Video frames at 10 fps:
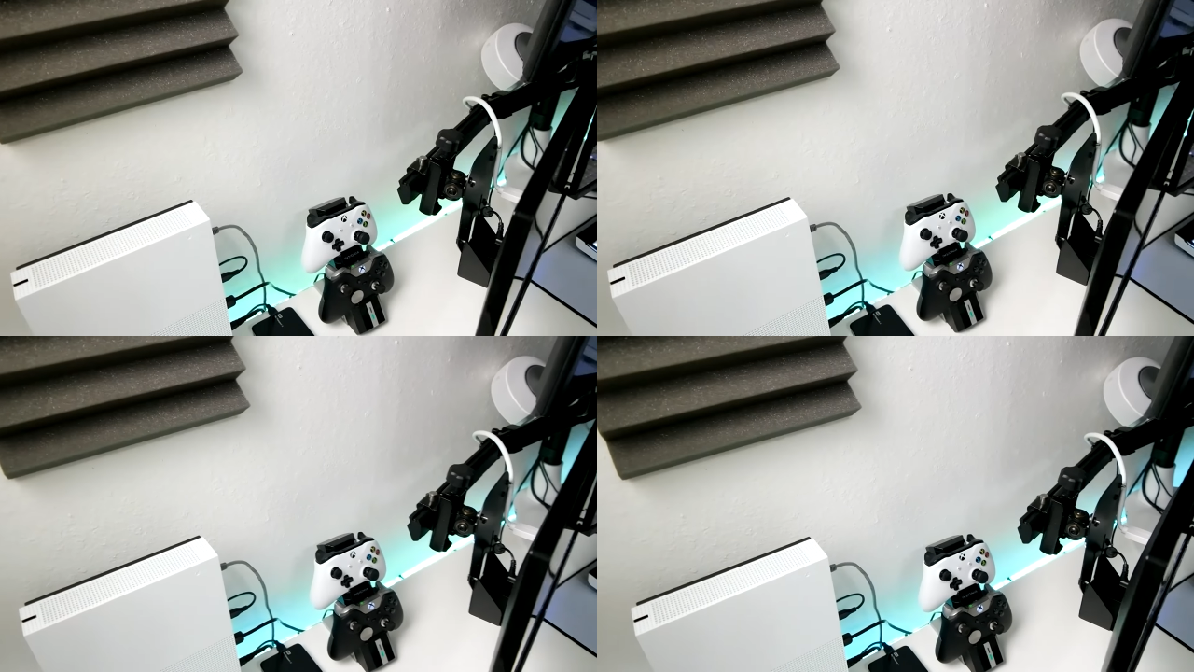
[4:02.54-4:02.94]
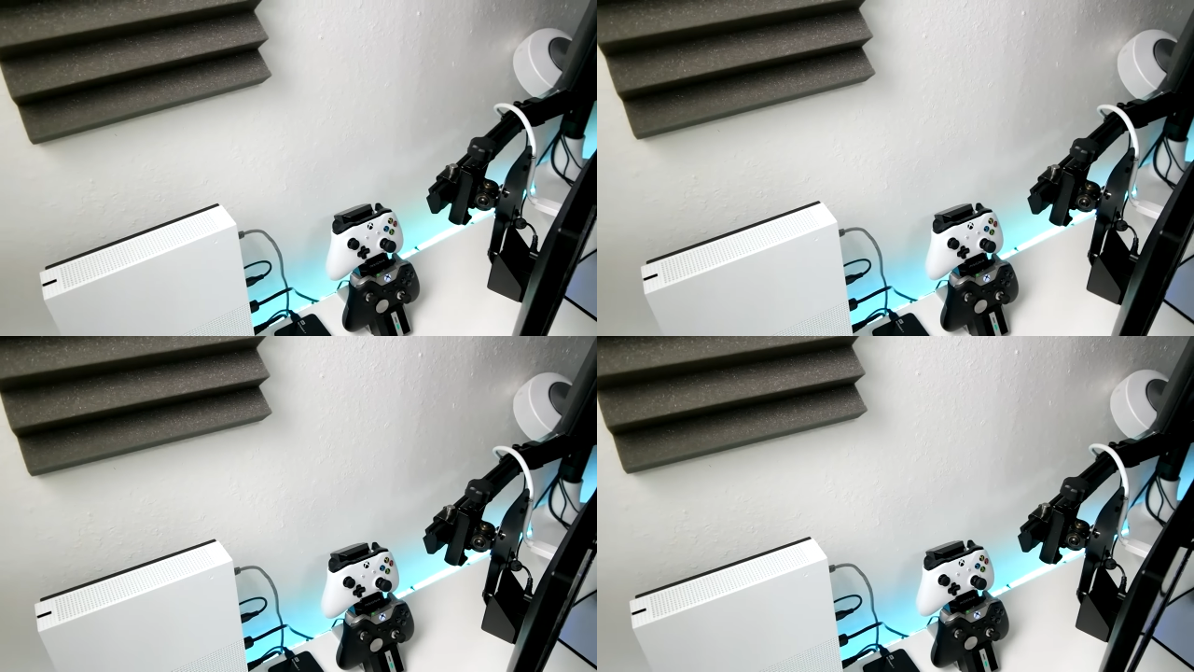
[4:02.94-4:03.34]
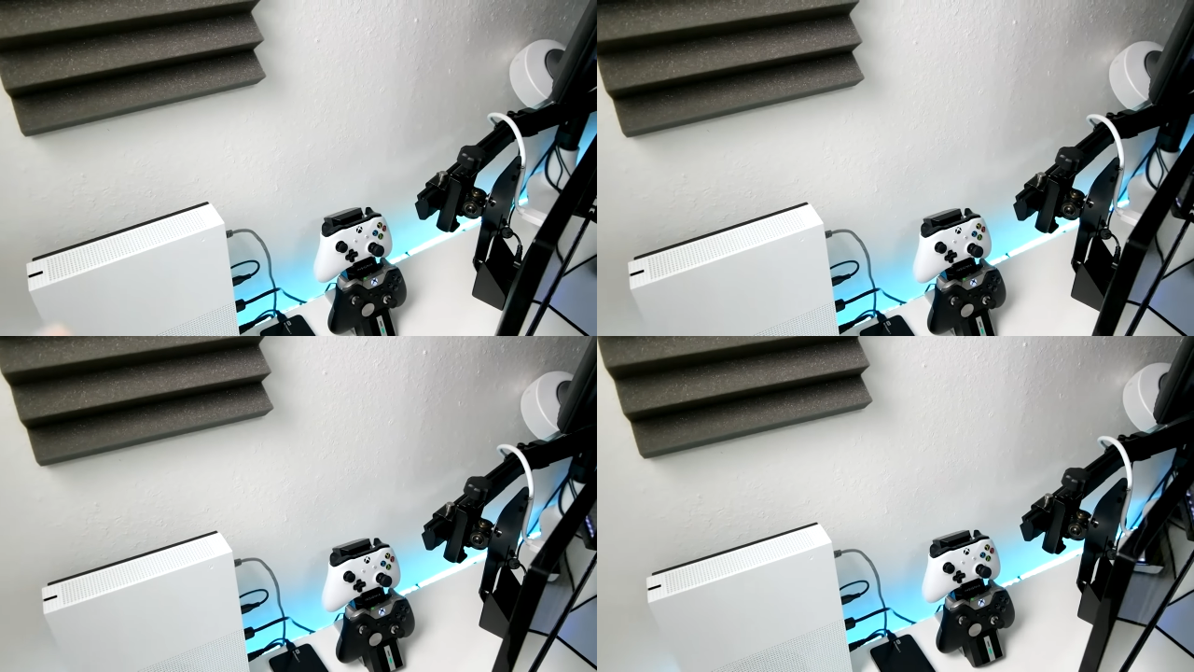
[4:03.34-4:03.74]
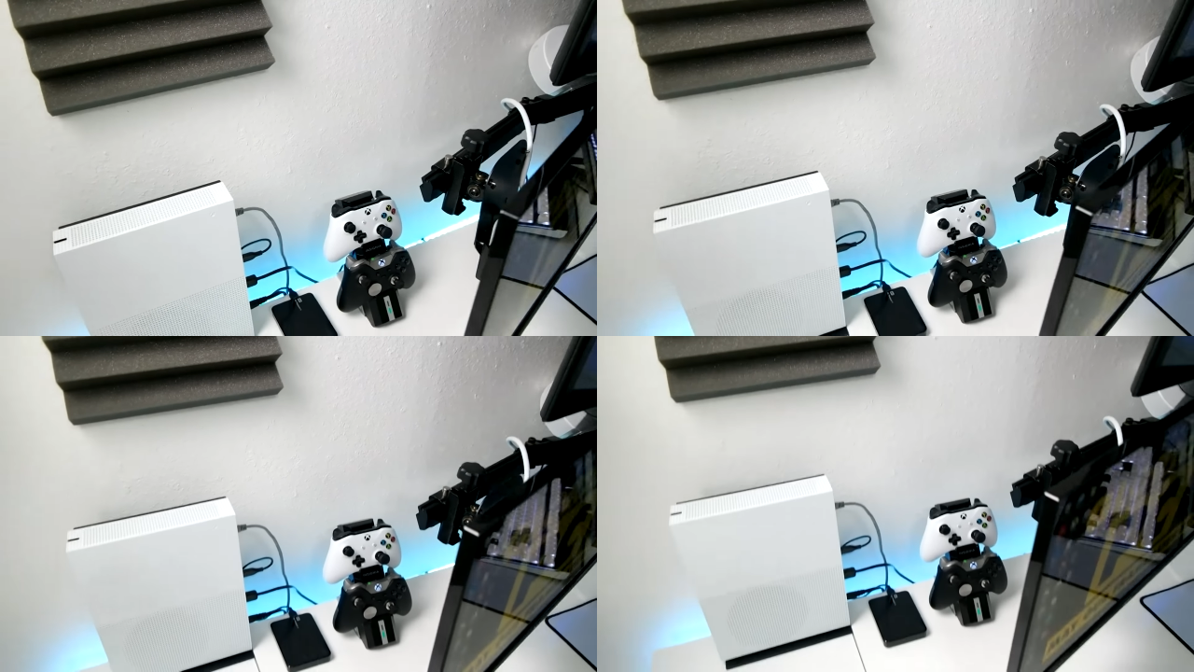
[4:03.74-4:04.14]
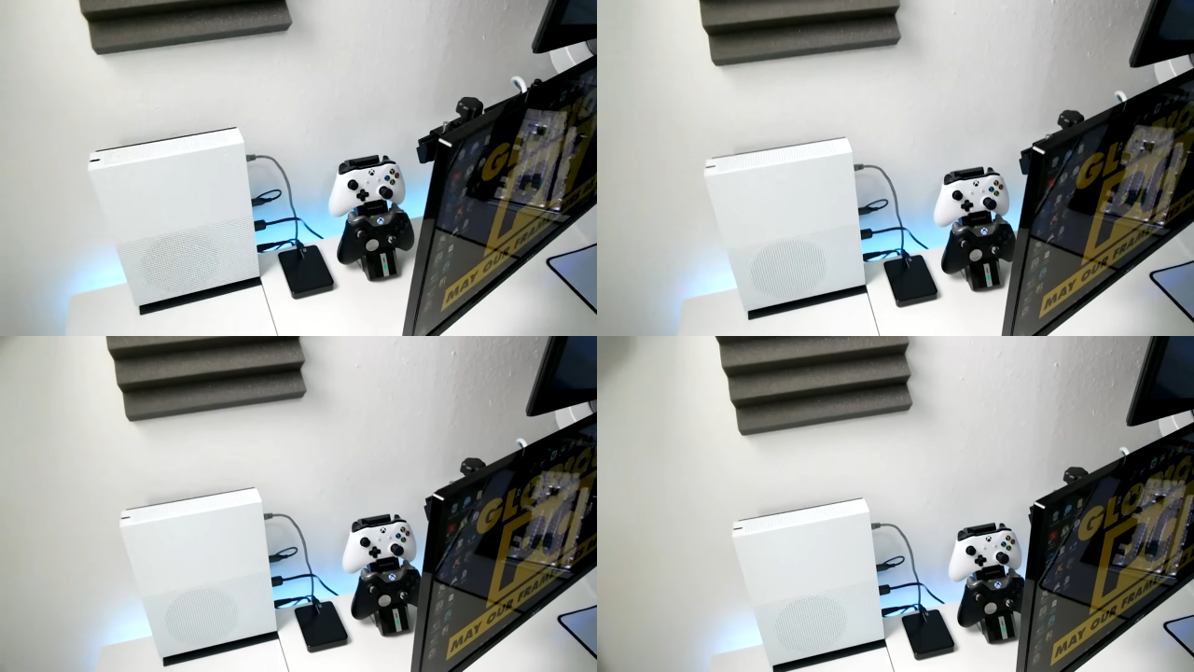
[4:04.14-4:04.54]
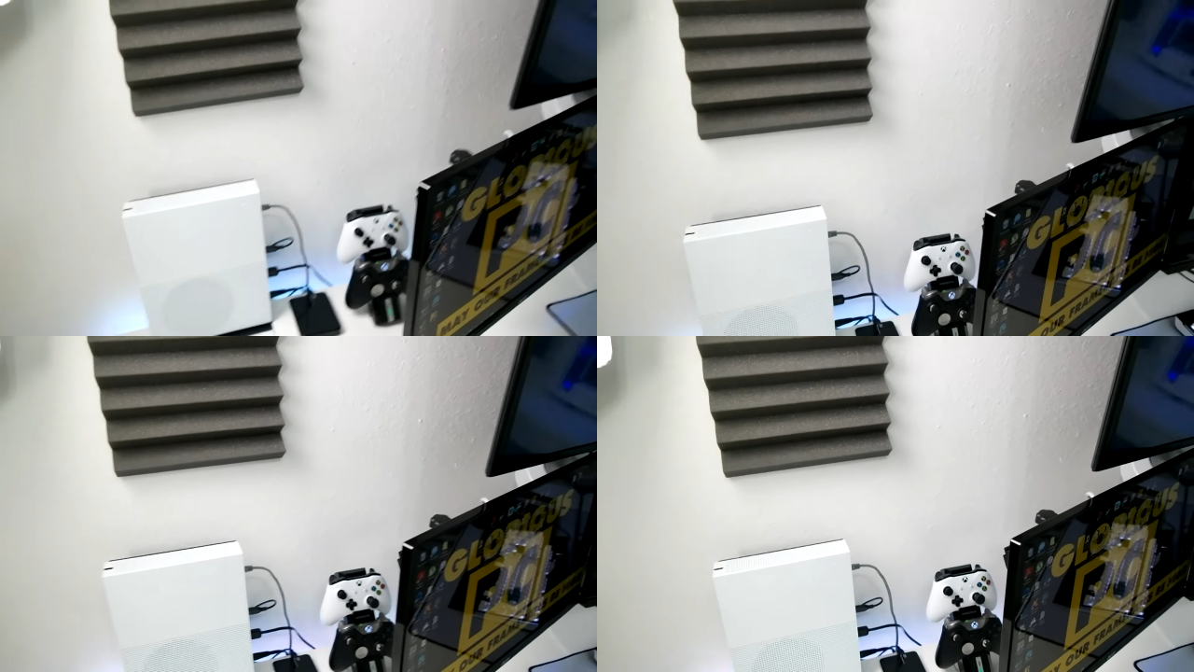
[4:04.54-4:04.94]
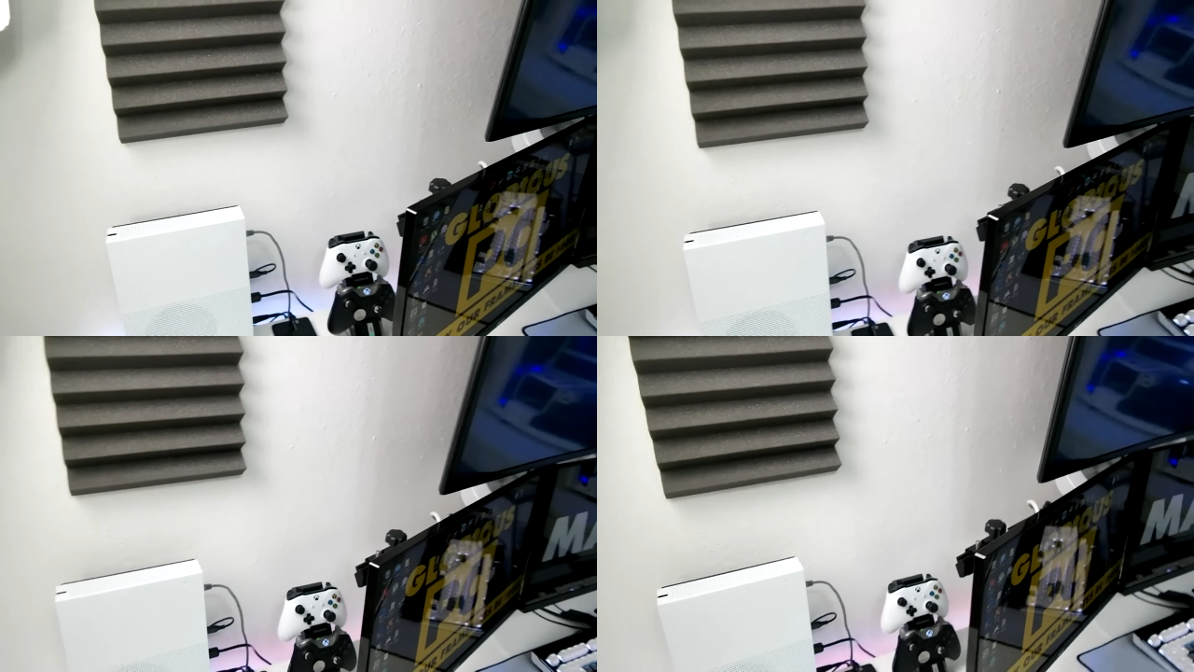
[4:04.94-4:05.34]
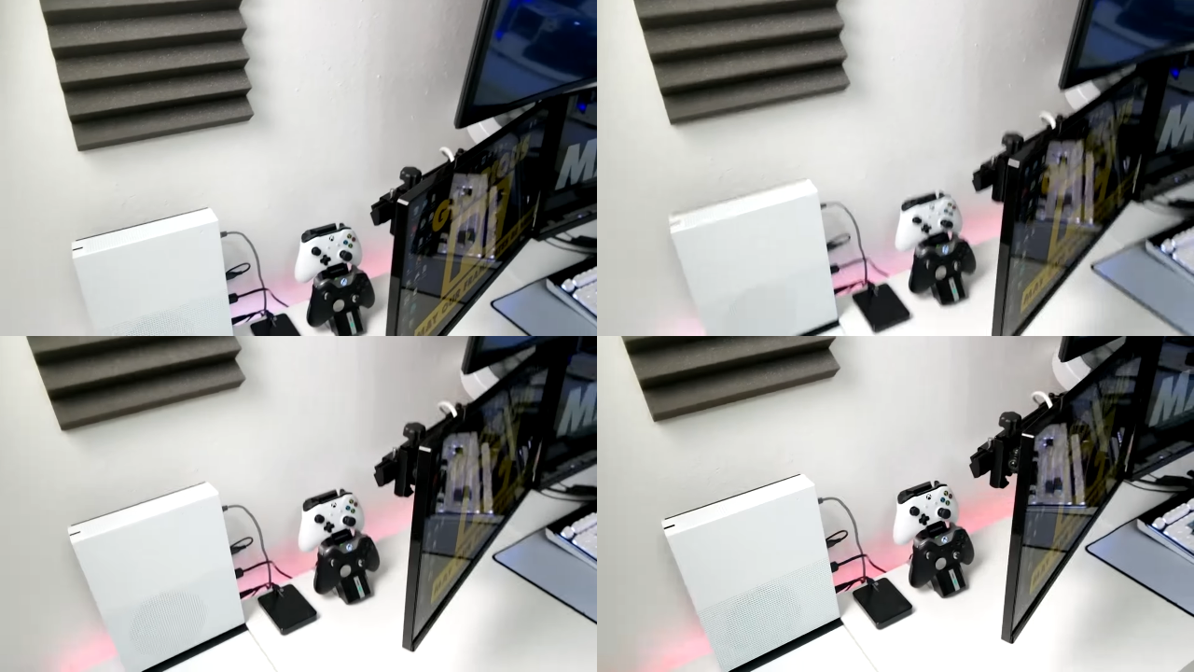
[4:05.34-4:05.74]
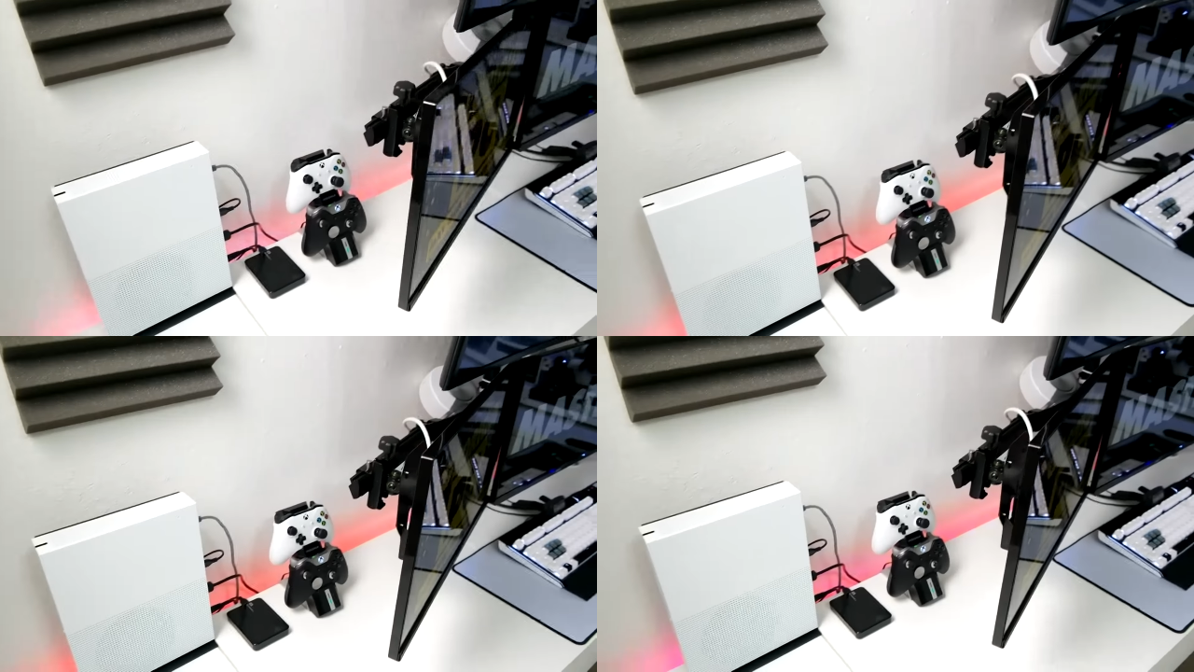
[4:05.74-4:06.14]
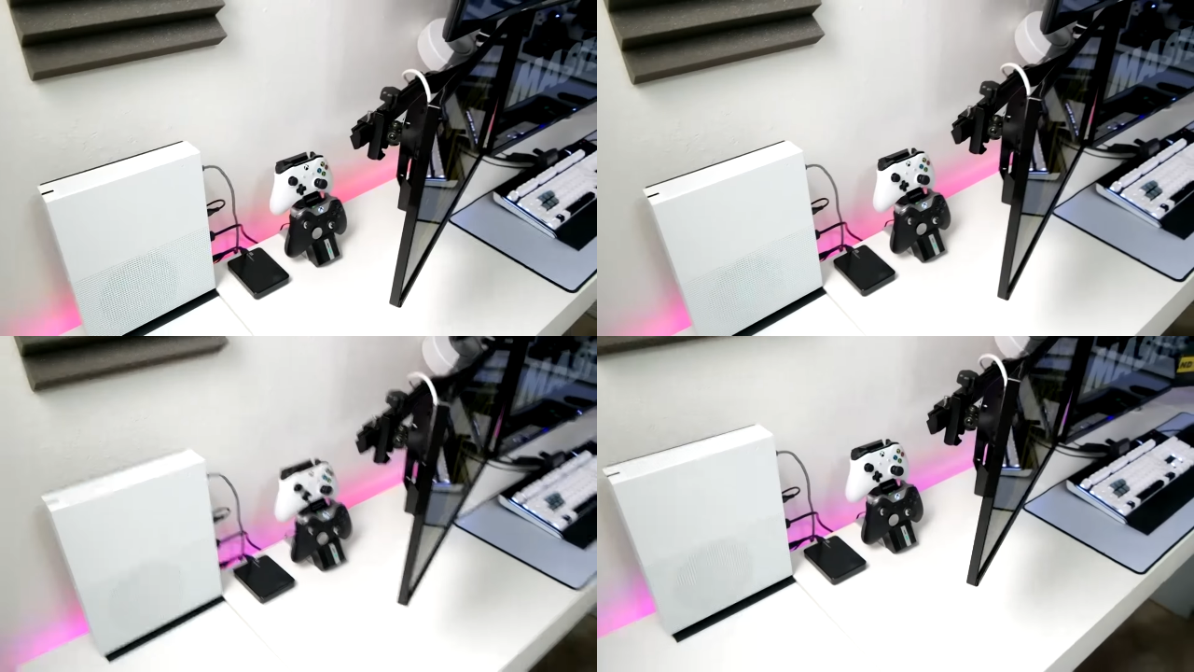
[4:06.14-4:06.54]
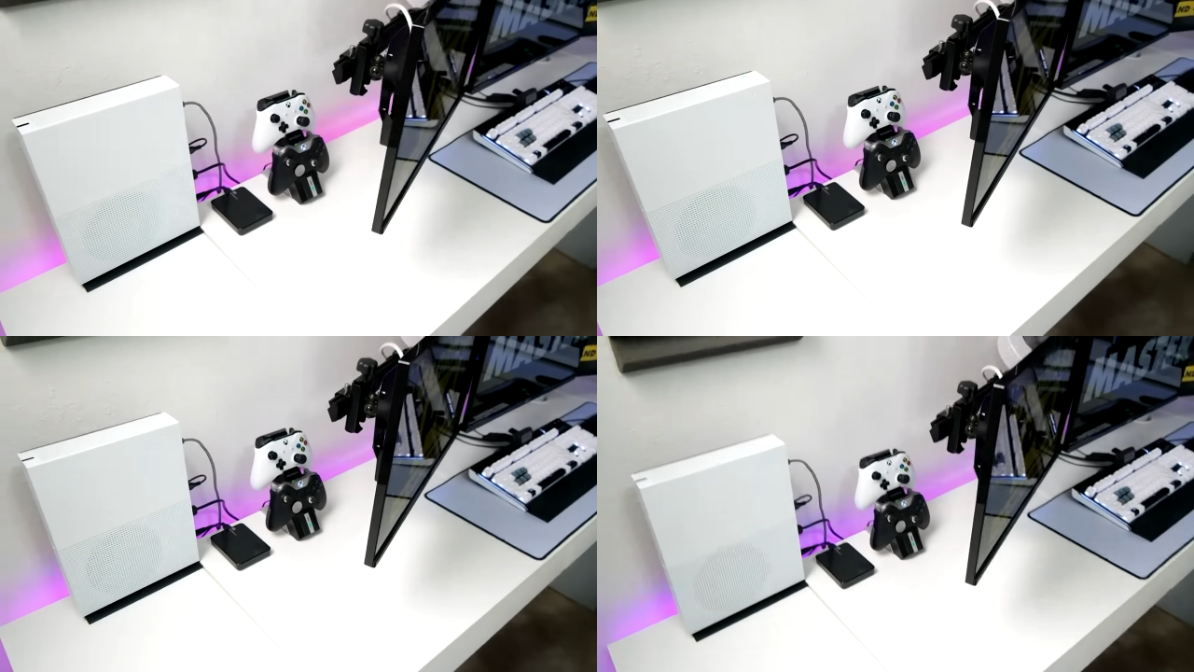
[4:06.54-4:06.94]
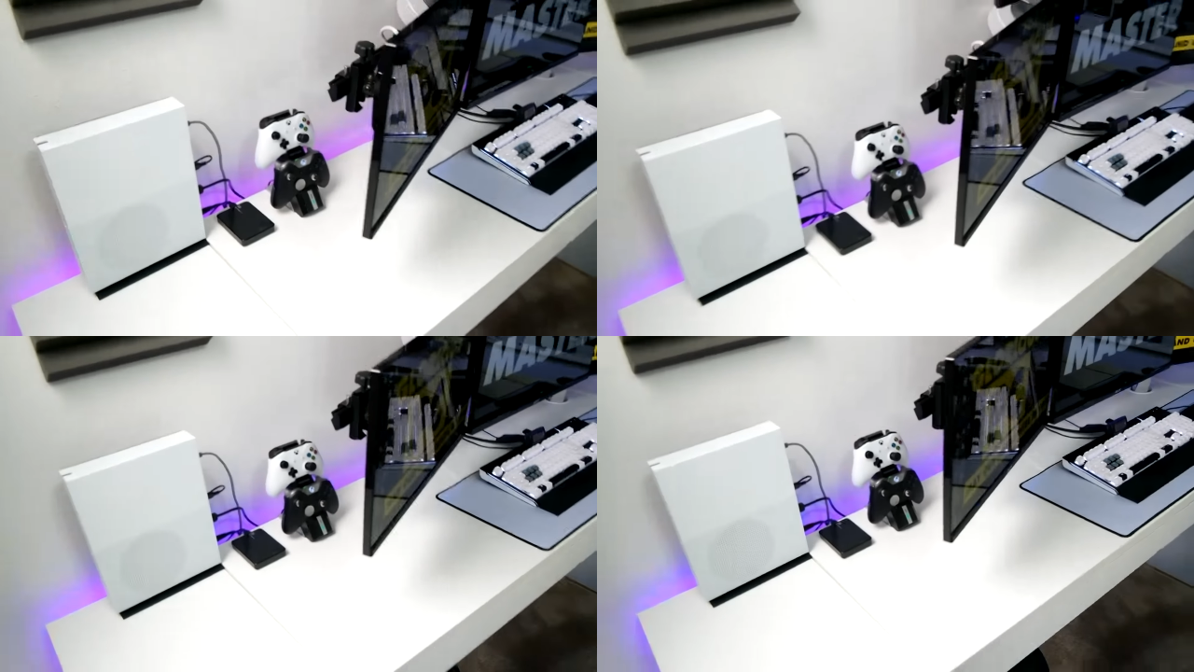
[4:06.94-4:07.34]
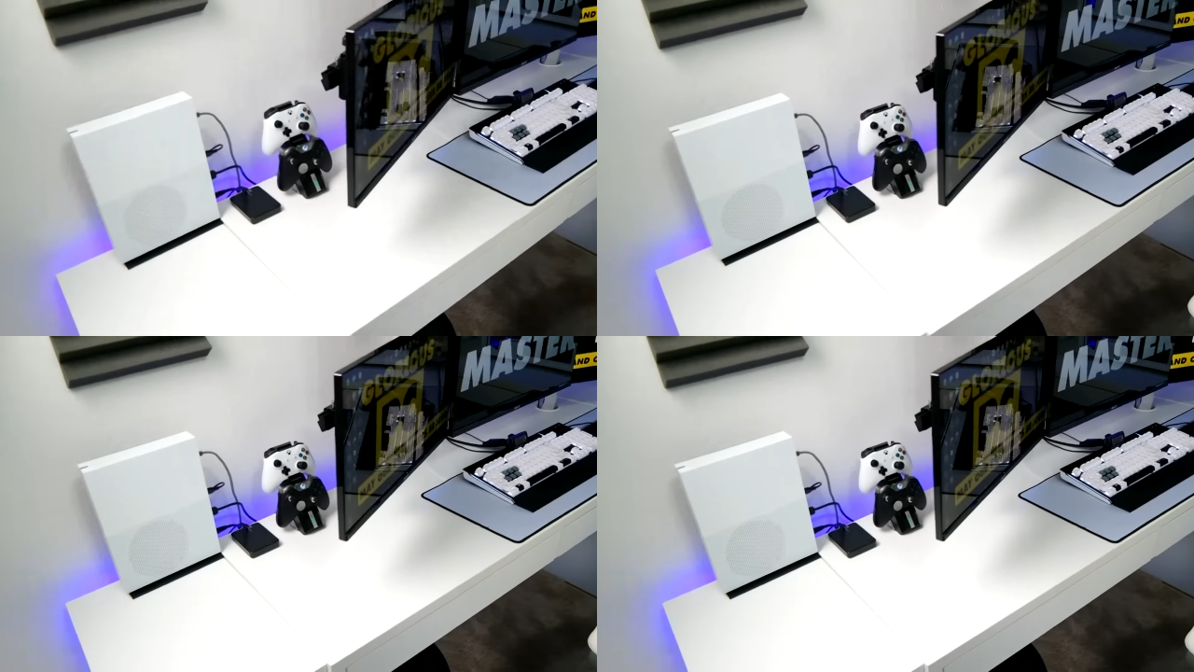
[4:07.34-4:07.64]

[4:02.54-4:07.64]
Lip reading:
(no speaker visible)